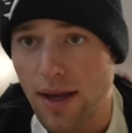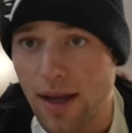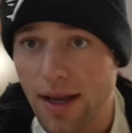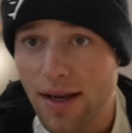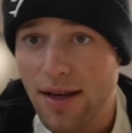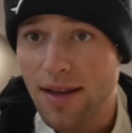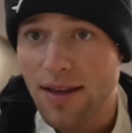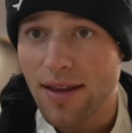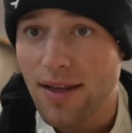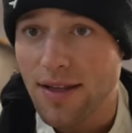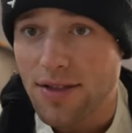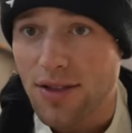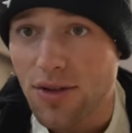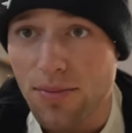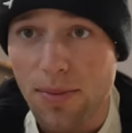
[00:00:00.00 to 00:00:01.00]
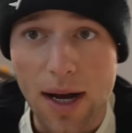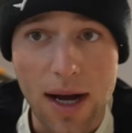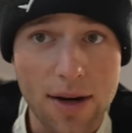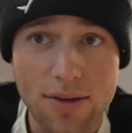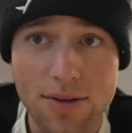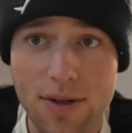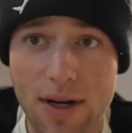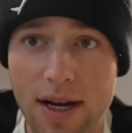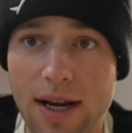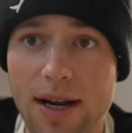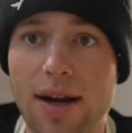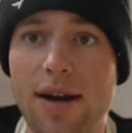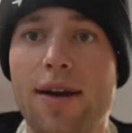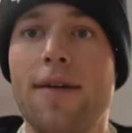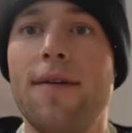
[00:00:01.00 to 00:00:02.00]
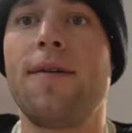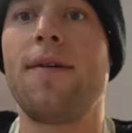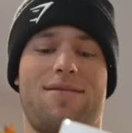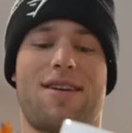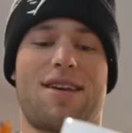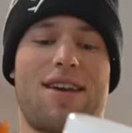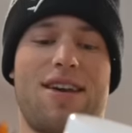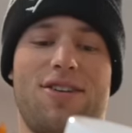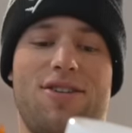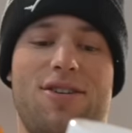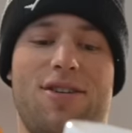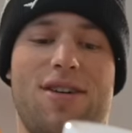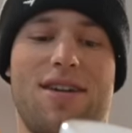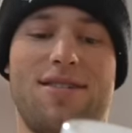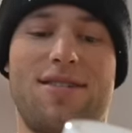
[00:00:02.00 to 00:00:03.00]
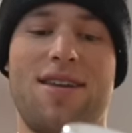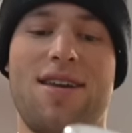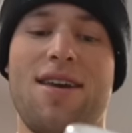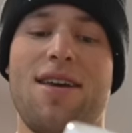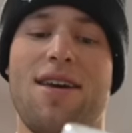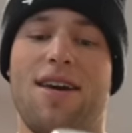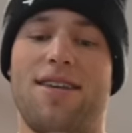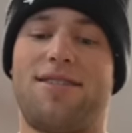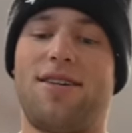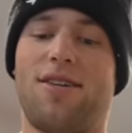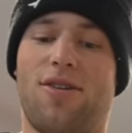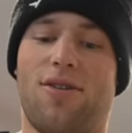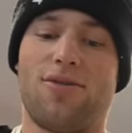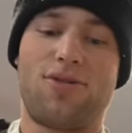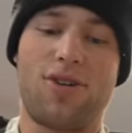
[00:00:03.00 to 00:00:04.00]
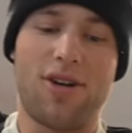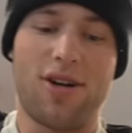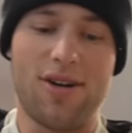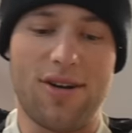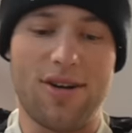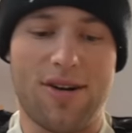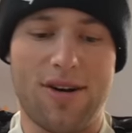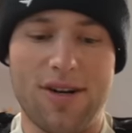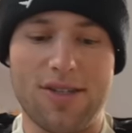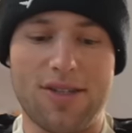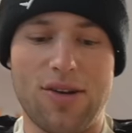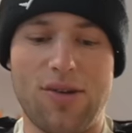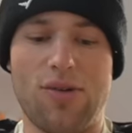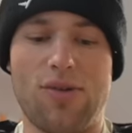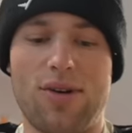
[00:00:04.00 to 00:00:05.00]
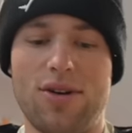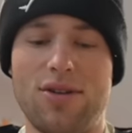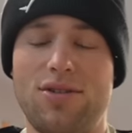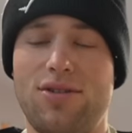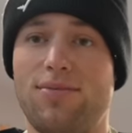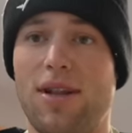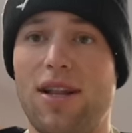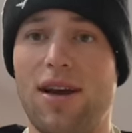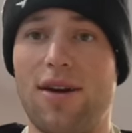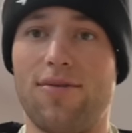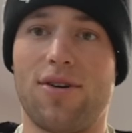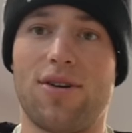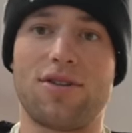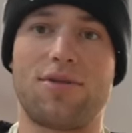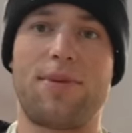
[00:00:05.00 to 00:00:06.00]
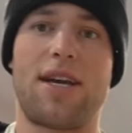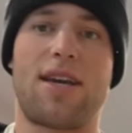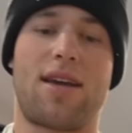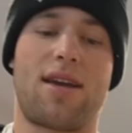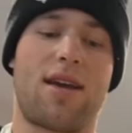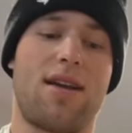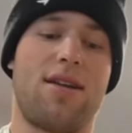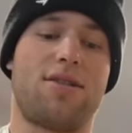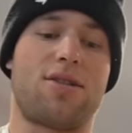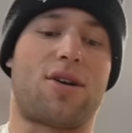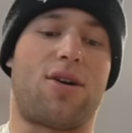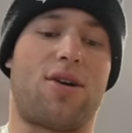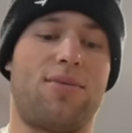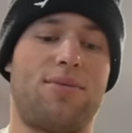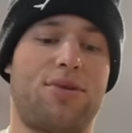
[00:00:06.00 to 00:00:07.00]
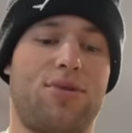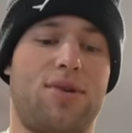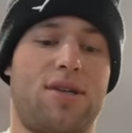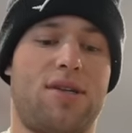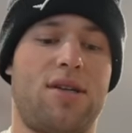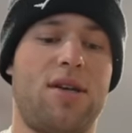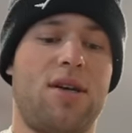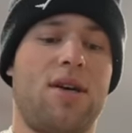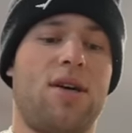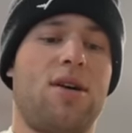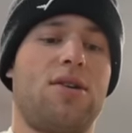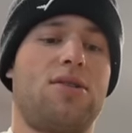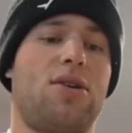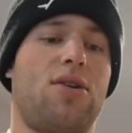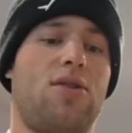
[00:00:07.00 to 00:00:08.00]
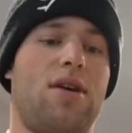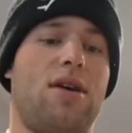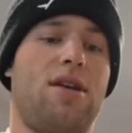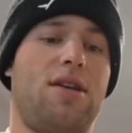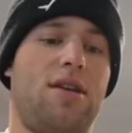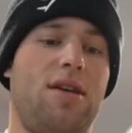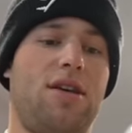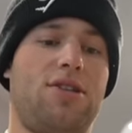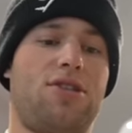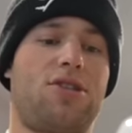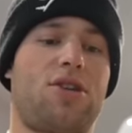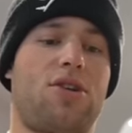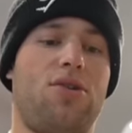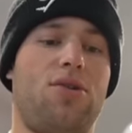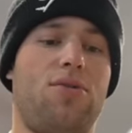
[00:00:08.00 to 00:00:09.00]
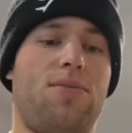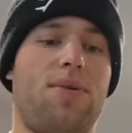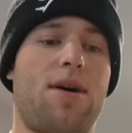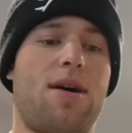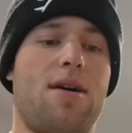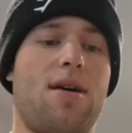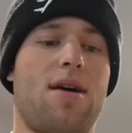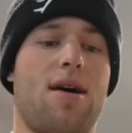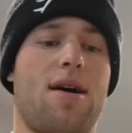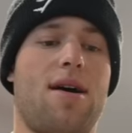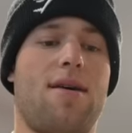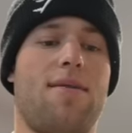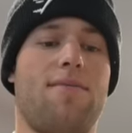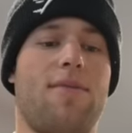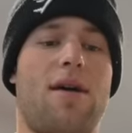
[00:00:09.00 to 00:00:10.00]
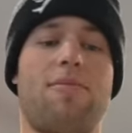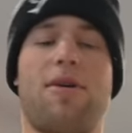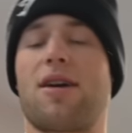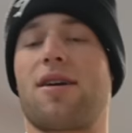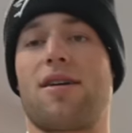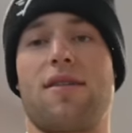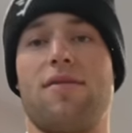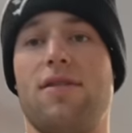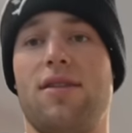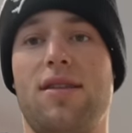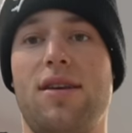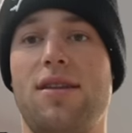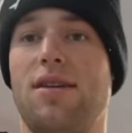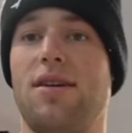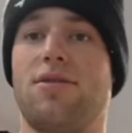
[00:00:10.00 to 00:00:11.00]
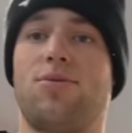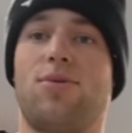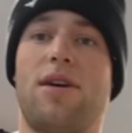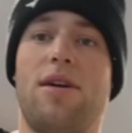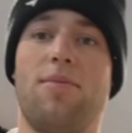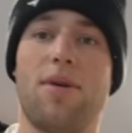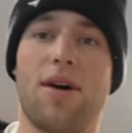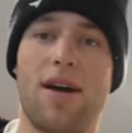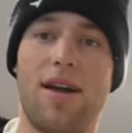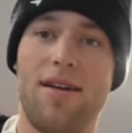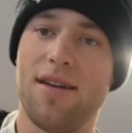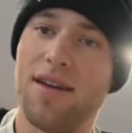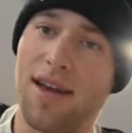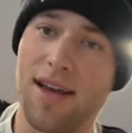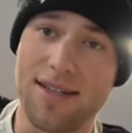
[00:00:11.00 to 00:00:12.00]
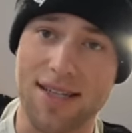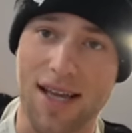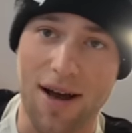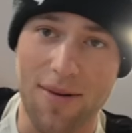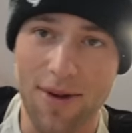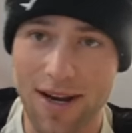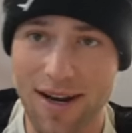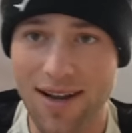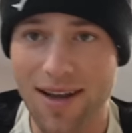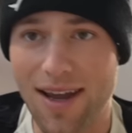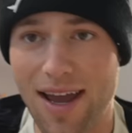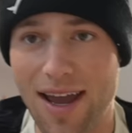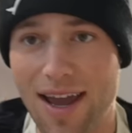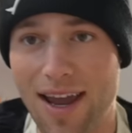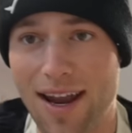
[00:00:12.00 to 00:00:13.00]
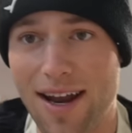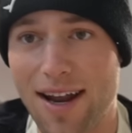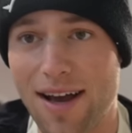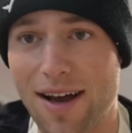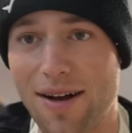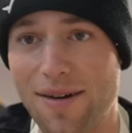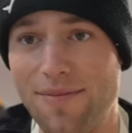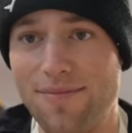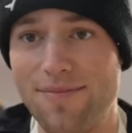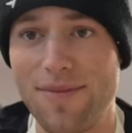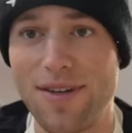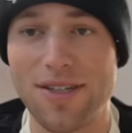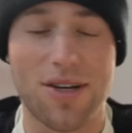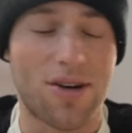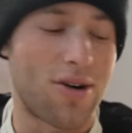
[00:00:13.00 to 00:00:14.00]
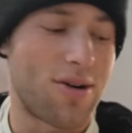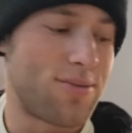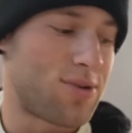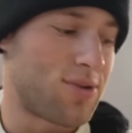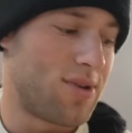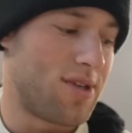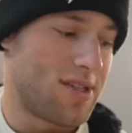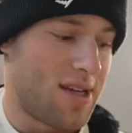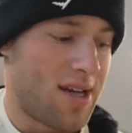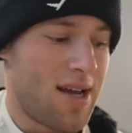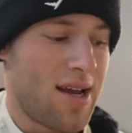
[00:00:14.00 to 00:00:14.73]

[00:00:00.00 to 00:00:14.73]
in these two bottles right here. I can't show you guys. It's an ultra endurance orange that raw is making and it's a carb source. So in each scoop, um, I'm not gonna give the details away, but it's coming and um, it's a carb source